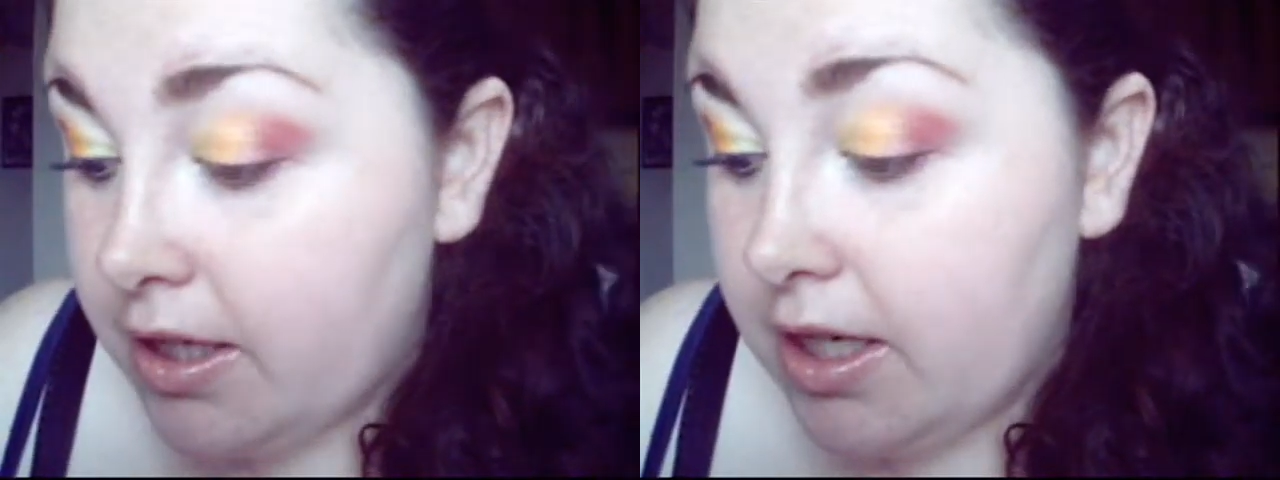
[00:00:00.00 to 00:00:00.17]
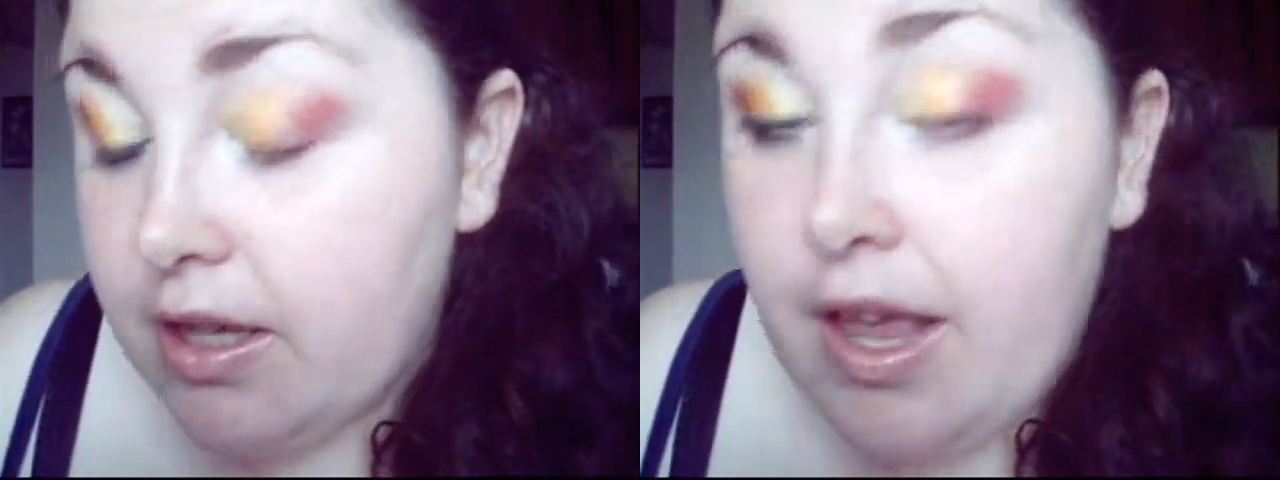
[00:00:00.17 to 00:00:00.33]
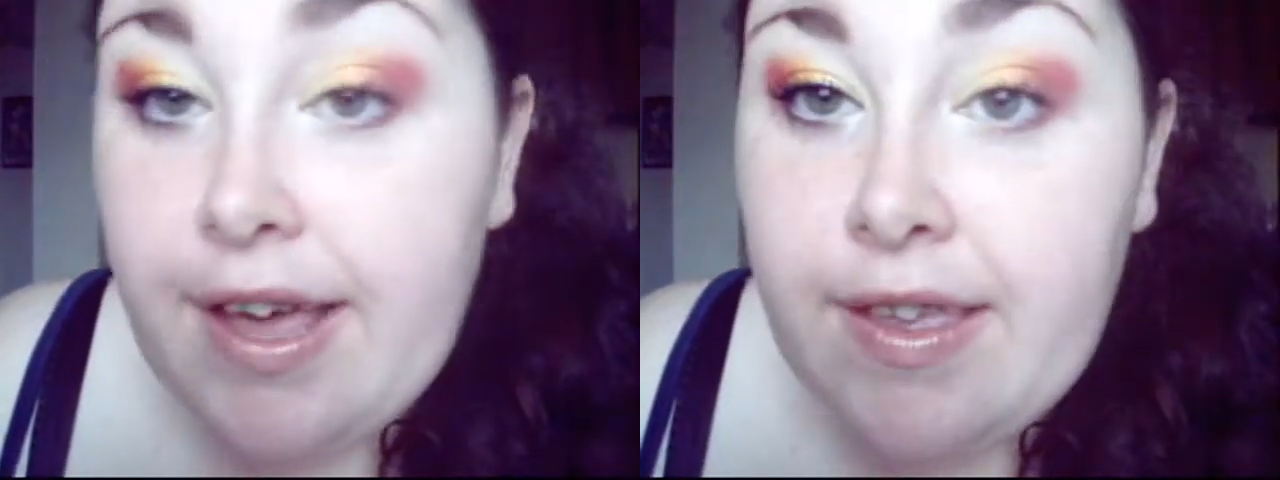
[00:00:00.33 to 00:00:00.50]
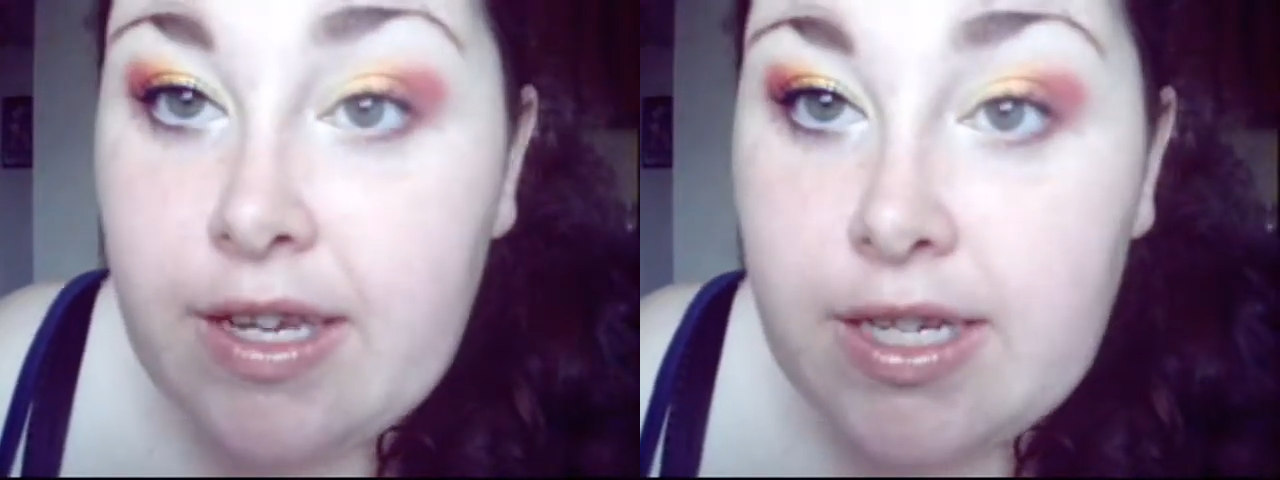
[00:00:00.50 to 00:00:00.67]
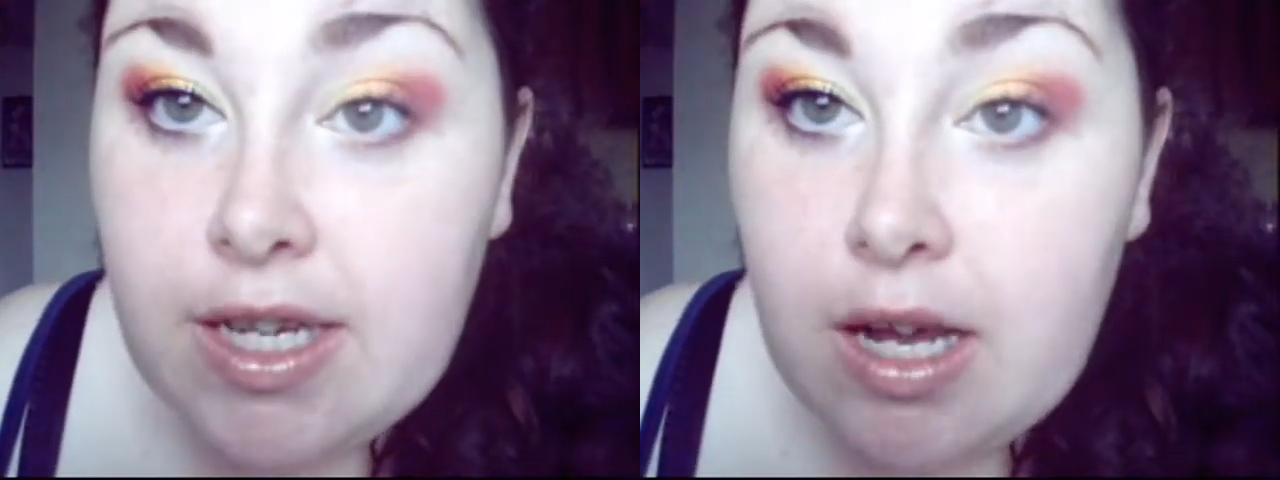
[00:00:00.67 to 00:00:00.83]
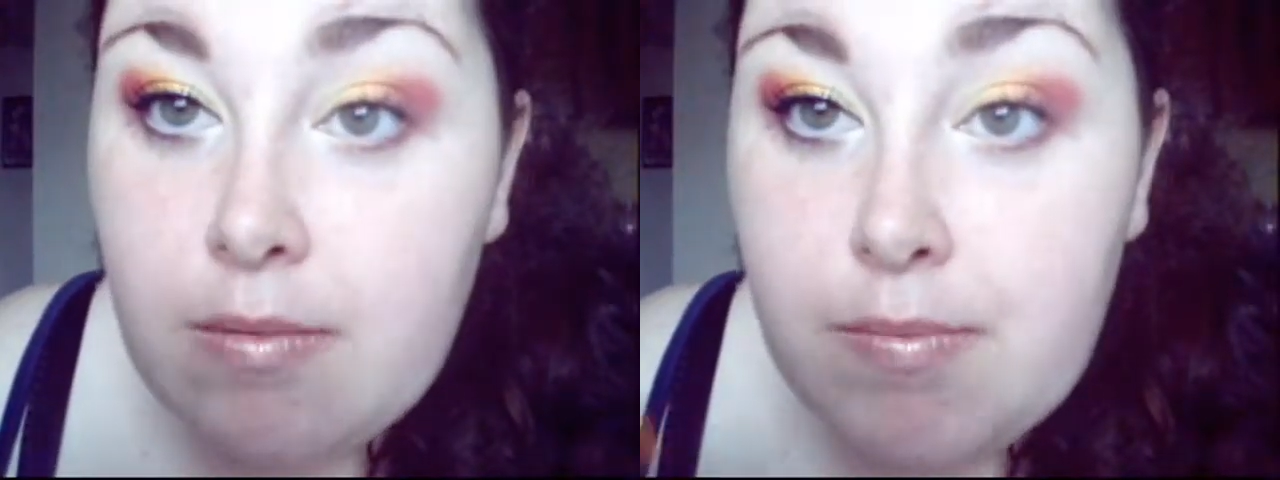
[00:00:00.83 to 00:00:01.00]
to lighten
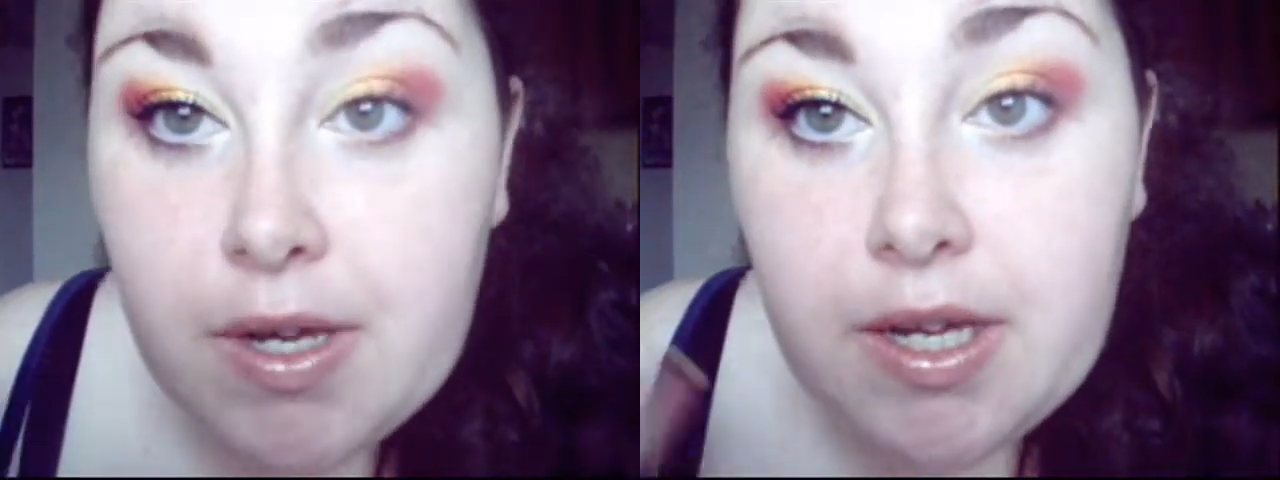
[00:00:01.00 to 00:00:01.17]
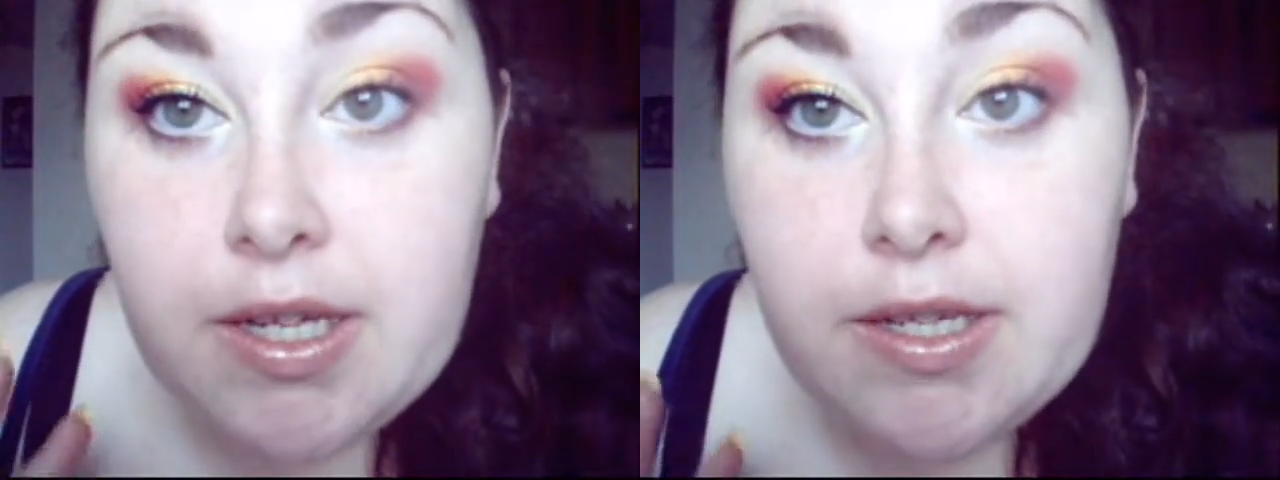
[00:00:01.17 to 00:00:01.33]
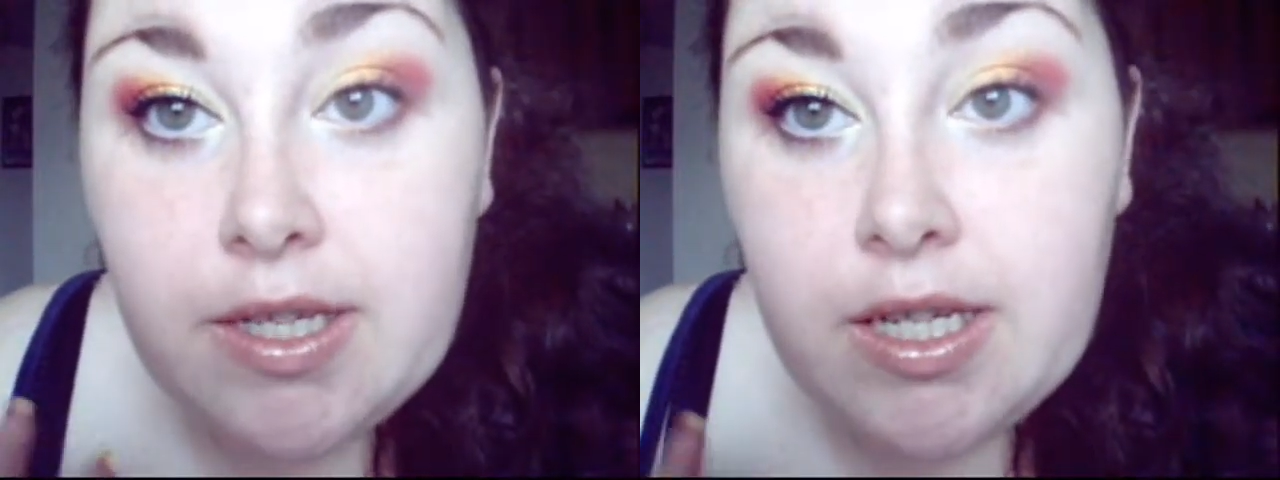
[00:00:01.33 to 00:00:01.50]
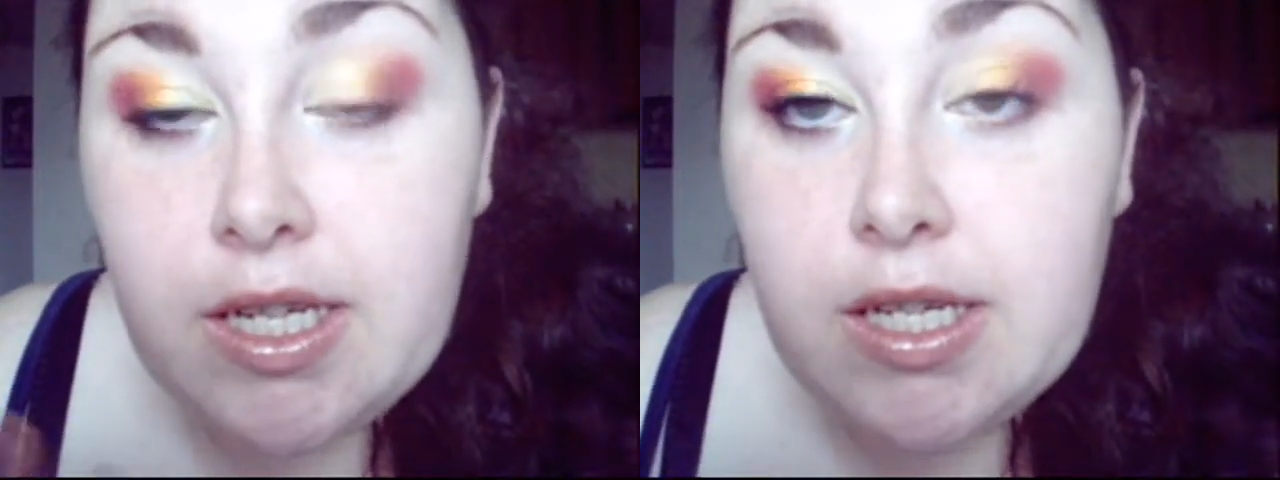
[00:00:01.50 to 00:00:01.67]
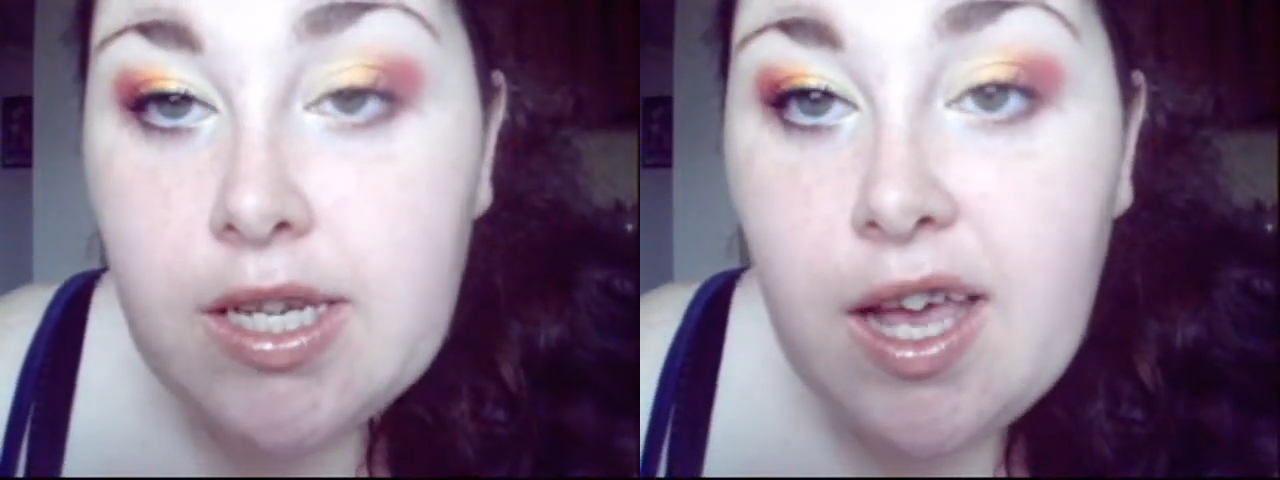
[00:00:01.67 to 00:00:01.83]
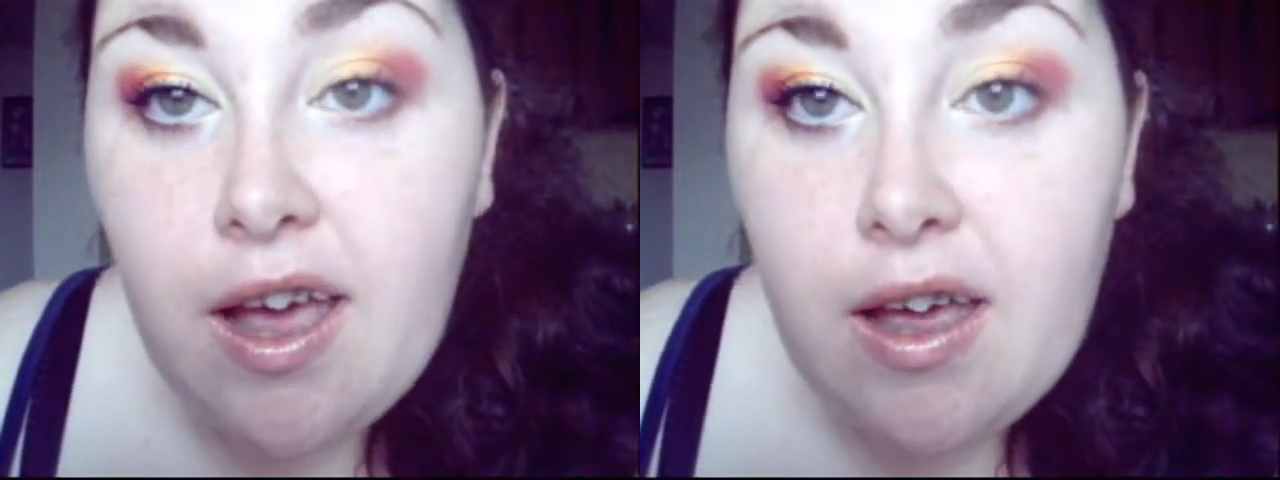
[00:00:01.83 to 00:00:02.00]
this up because it is,